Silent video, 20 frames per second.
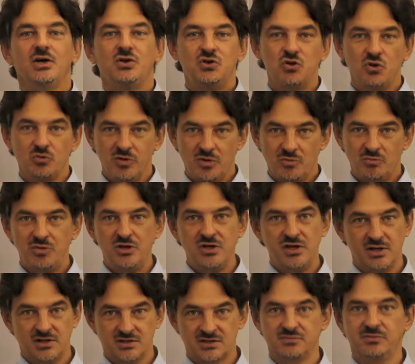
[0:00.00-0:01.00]
Human
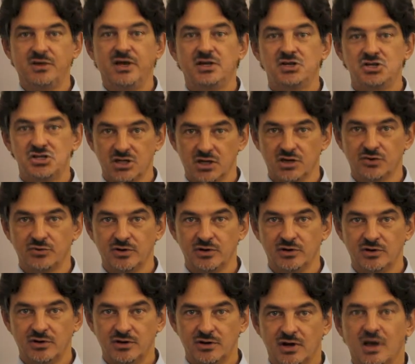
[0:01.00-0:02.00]
beings make
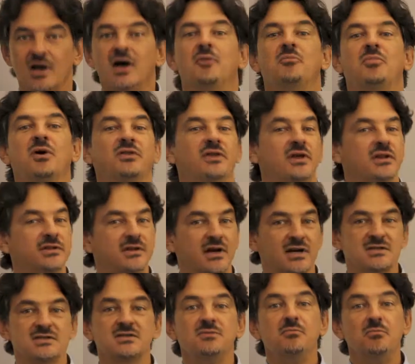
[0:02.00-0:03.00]
children, but that
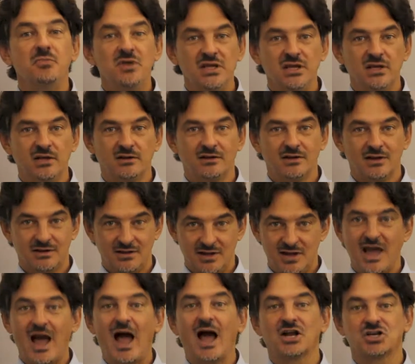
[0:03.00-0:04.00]
doesn't mean that
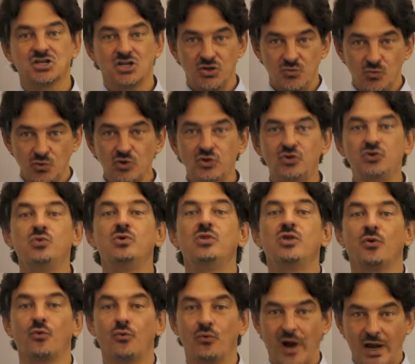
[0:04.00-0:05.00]
they actually will do
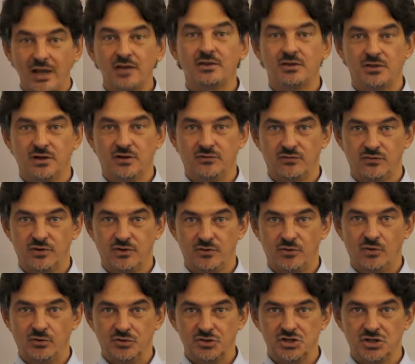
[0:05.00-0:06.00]
the right thing for
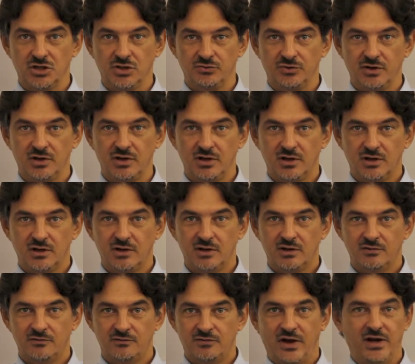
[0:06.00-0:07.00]
their own children,
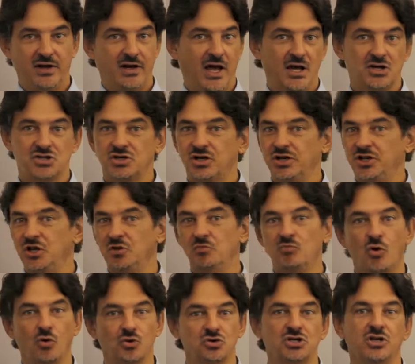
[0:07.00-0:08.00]
financially,
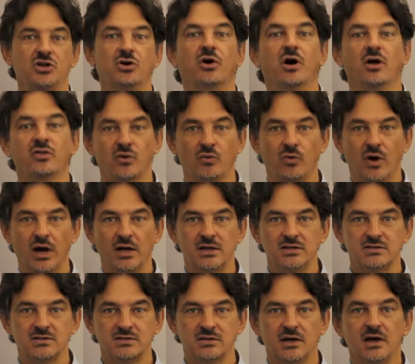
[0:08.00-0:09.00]
emotionally, or
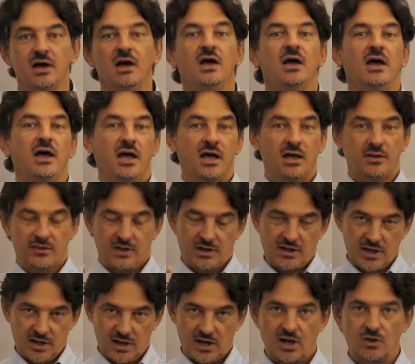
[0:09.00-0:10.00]
otherwise. And
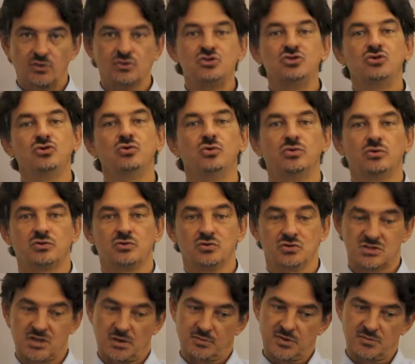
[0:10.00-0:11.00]
that allows you
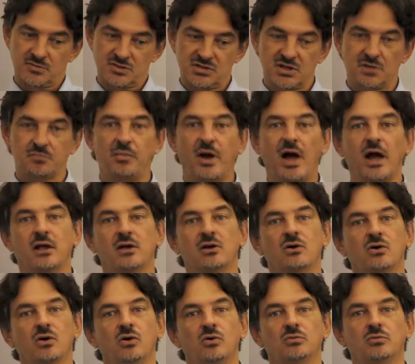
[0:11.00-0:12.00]
to sometimes step back
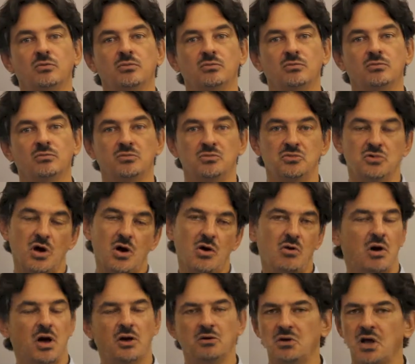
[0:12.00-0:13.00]
and go,
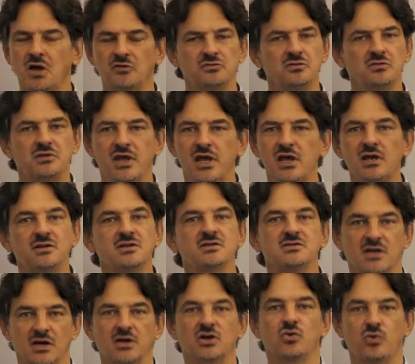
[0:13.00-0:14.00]
no, I don't have to take
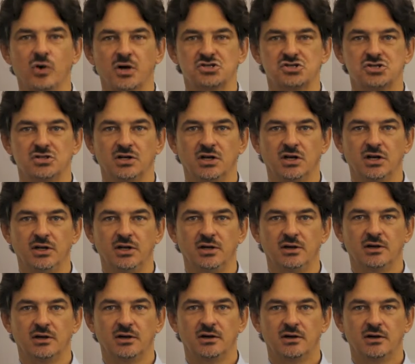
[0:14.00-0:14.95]
this unquestioningly.